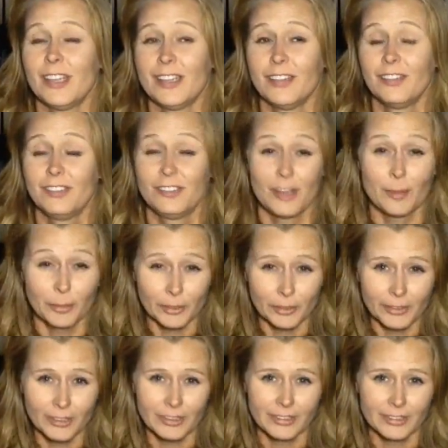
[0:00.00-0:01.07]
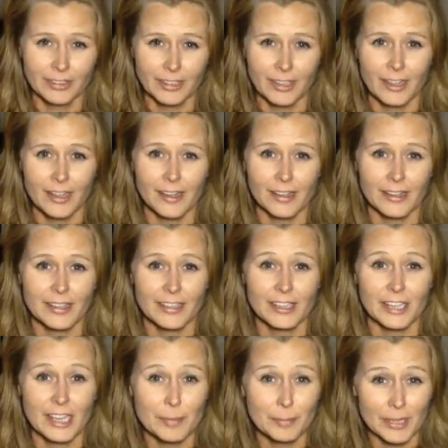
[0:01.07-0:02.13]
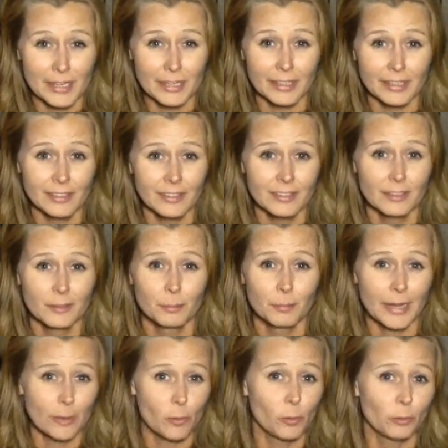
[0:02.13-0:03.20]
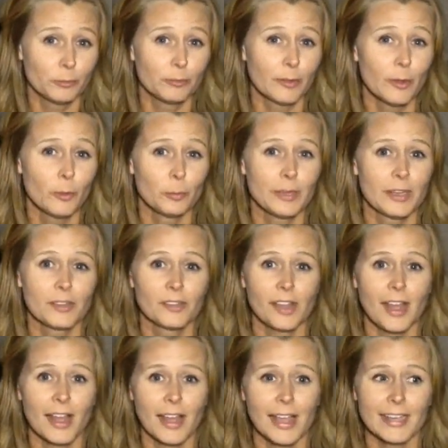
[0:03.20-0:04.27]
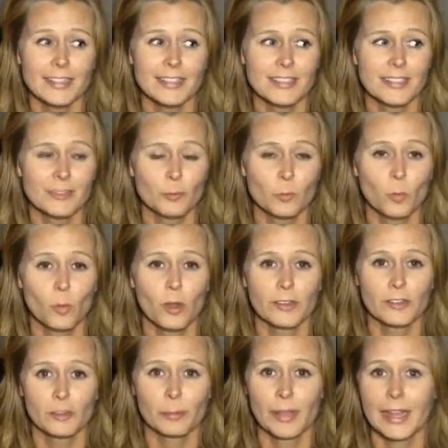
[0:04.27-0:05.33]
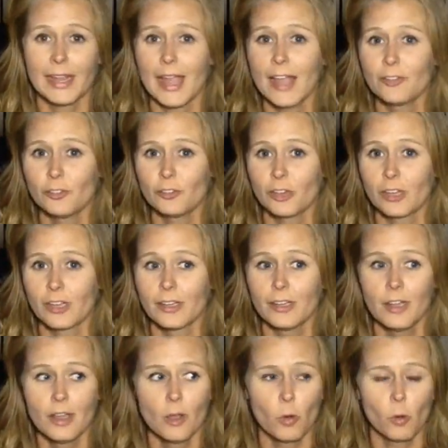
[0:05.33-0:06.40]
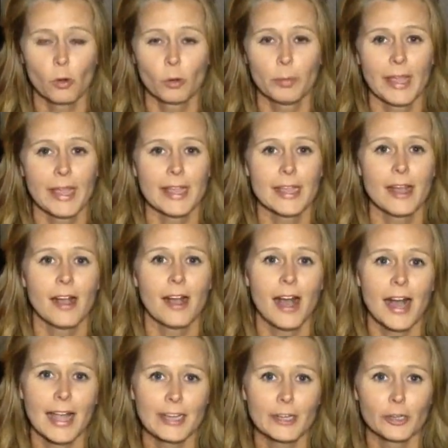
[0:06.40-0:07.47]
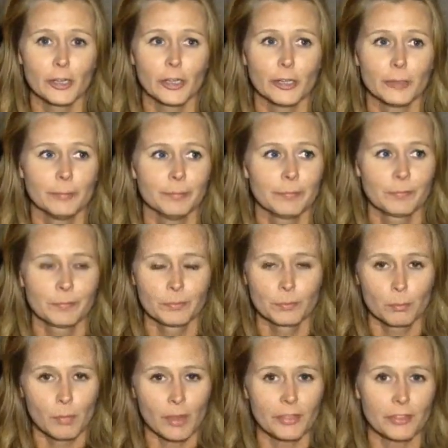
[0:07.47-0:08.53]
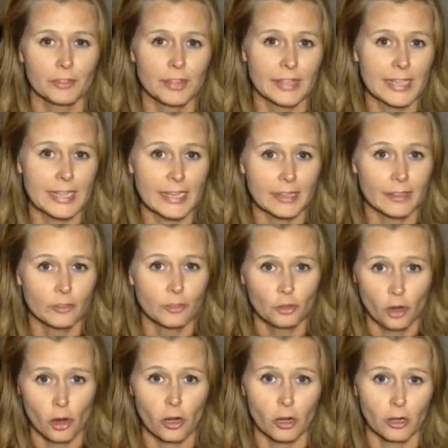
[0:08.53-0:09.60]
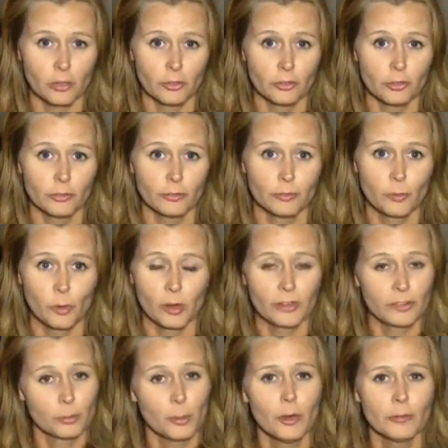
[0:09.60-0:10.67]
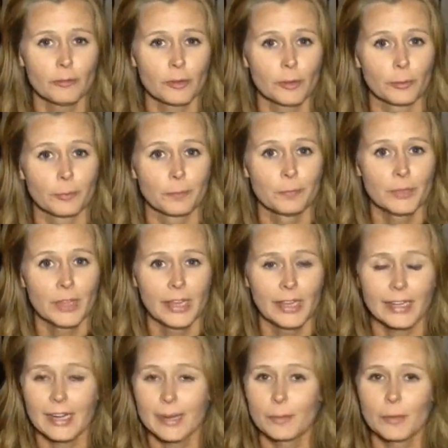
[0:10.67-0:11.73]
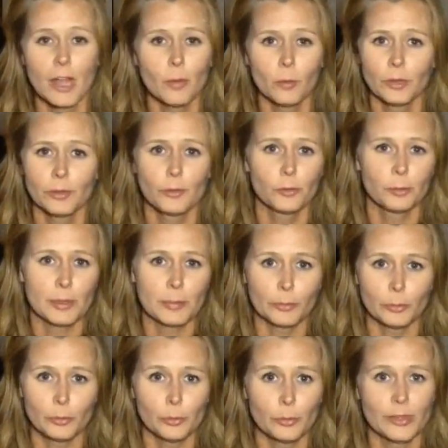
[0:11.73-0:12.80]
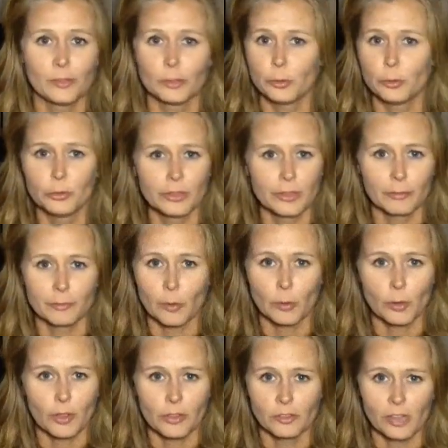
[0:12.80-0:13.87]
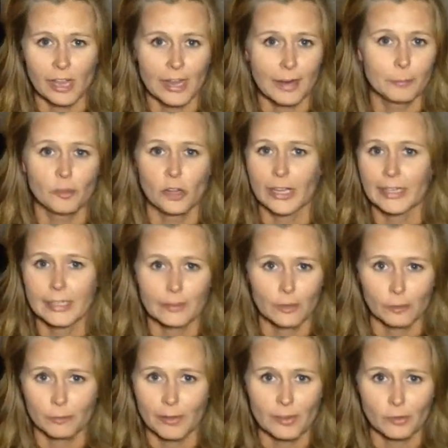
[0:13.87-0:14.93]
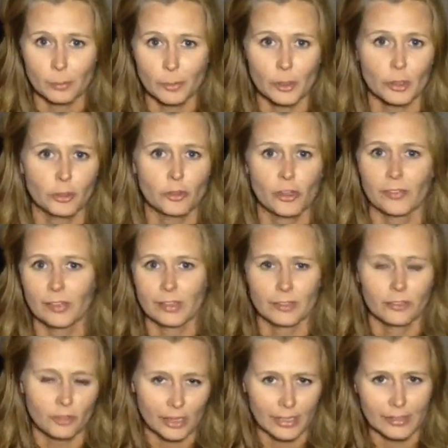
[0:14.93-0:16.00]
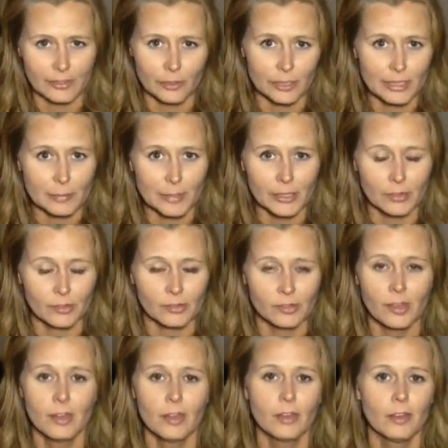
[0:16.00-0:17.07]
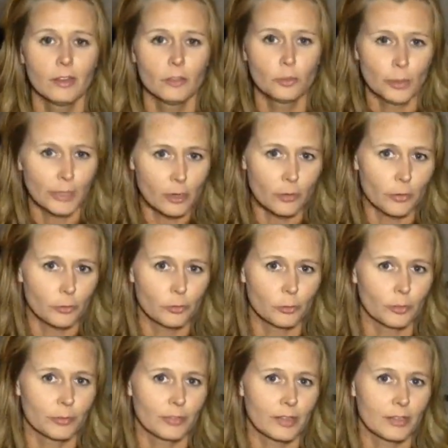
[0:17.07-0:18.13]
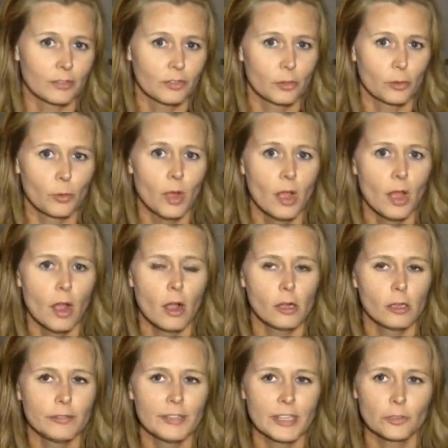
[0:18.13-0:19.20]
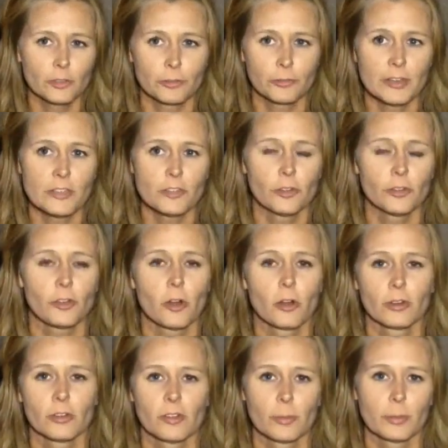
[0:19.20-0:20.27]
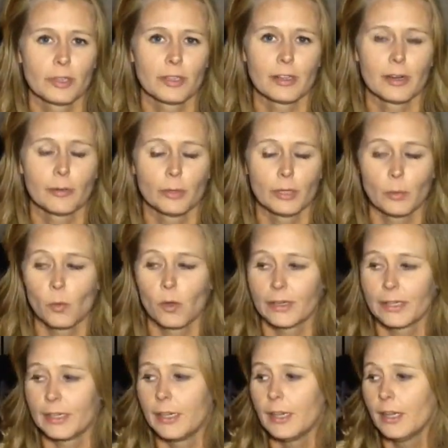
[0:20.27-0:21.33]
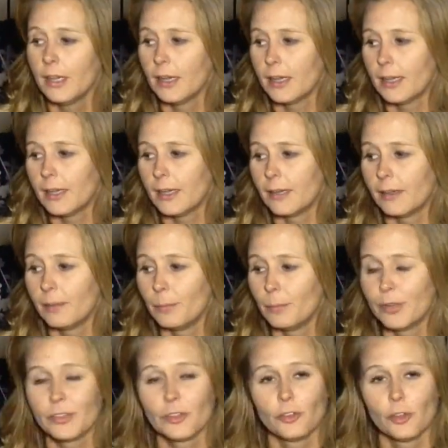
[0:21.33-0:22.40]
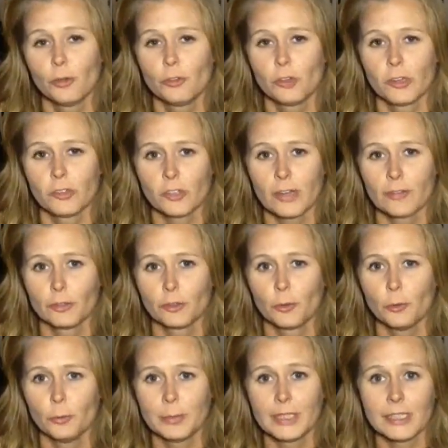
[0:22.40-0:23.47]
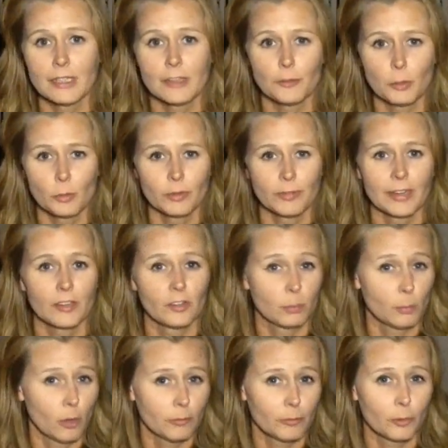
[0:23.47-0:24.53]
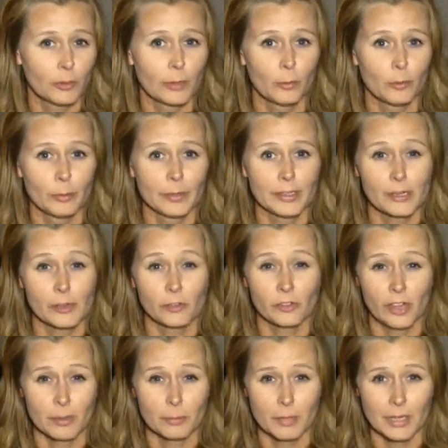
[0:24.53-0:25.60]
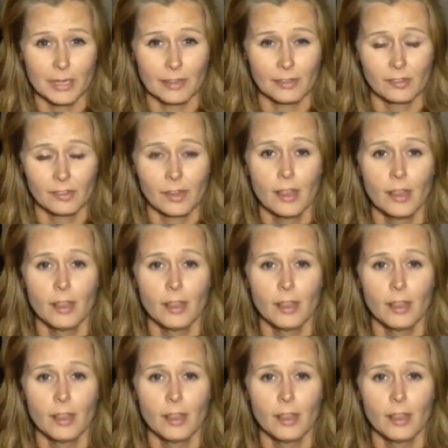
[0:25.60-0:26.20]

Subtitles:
stubborn in keeping my old phone because I didn't want to pay extra or pay a higher monthly charge for a smartphone. And I'm not one of those people who is glued to their phone all the time, checking their Facebook, checking their emails, doing all those sort of things. So all of the extra features aren't something that I really wanted. But the tow truck driver told me if you would have had a smartphone, I would have been here in 10 minutes.